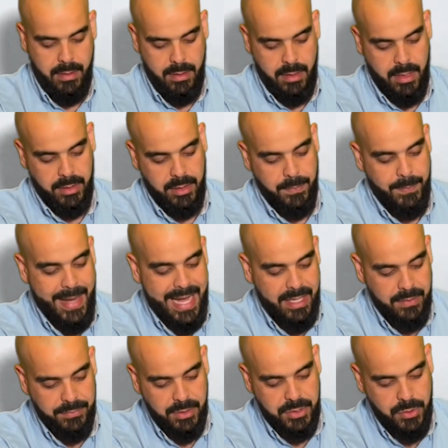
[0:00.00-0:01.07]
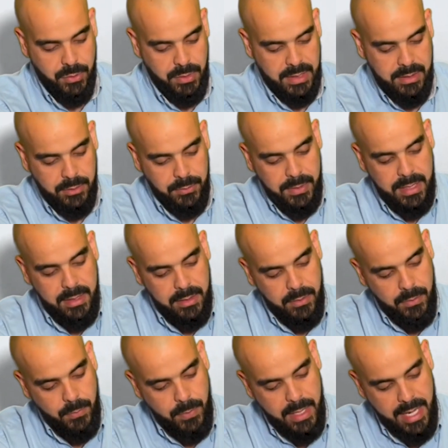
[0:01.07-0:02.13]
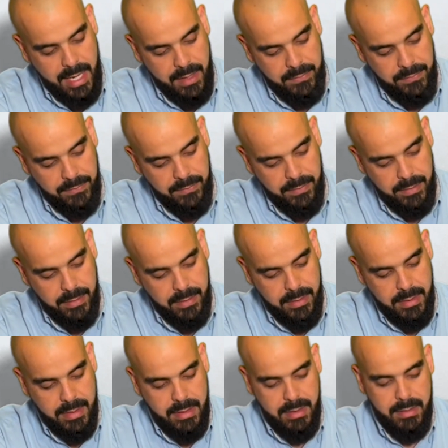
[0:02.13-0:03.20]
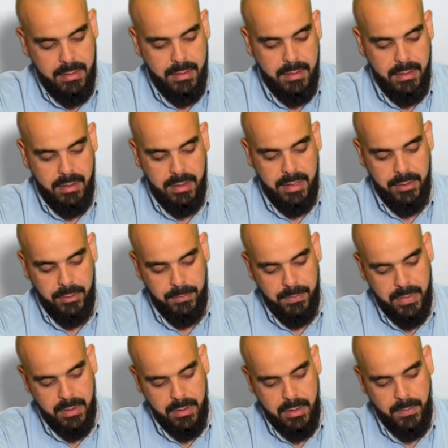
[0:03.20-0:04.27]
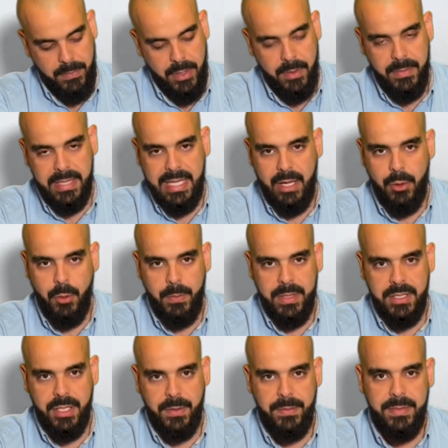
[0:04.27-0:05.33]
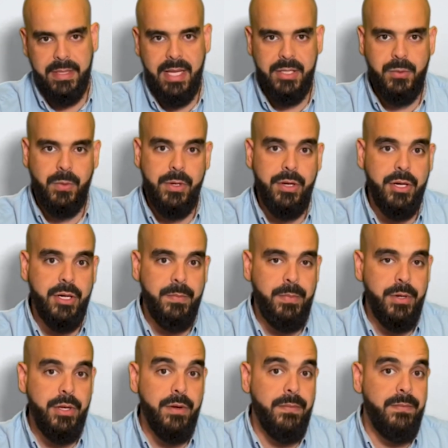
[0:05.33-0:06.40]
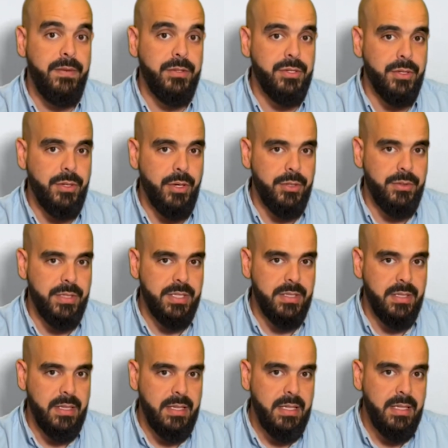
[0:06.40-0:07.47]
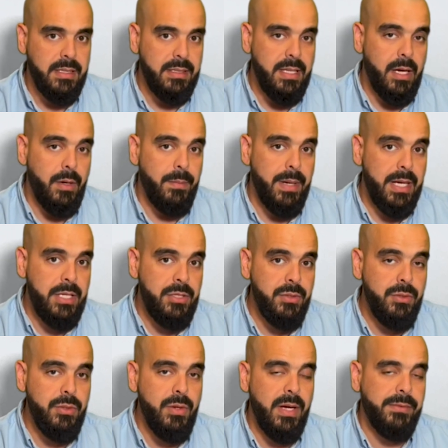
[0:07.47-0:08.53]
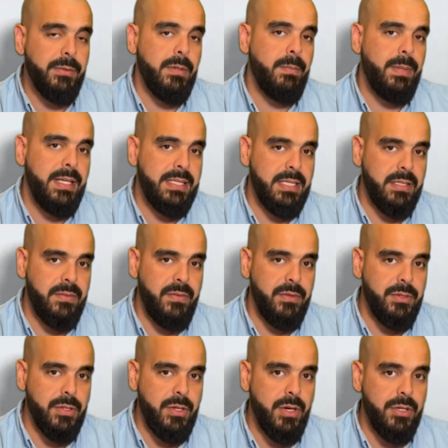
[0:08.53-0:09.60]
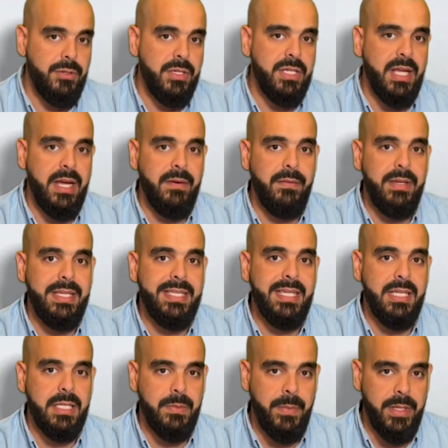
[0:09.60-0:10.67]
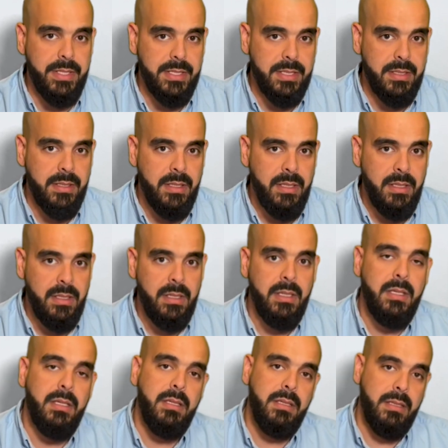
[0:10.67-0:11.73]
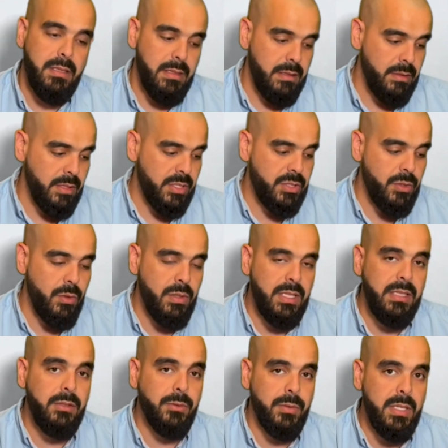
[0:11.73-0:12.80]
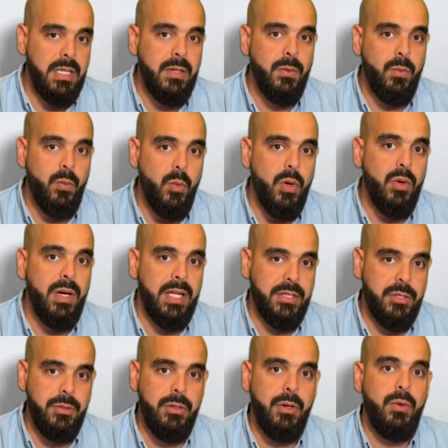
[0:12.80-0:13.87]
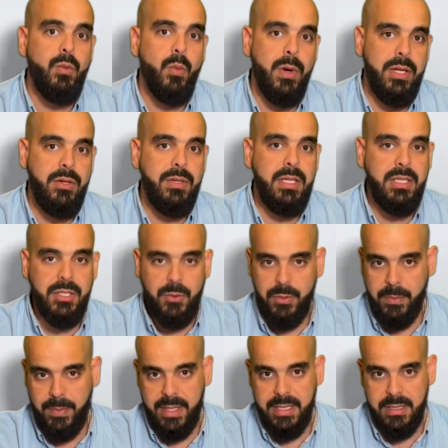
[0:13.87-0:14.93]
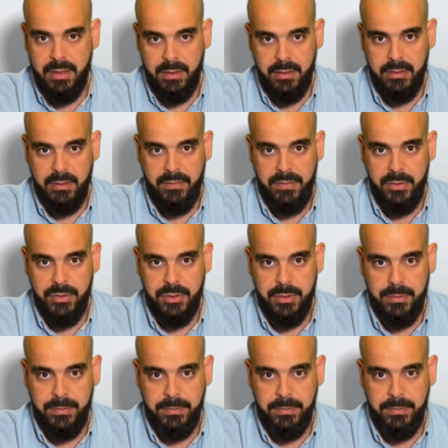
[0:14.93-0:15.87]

On the back of the SoClean 3, we have a little compartment that opens up. That's where you're going to put your filter cartridge. Now, mind you, you have to replace this filter cartridge every 6 months. The SoClean 3 will let you know when you need to replace the filter.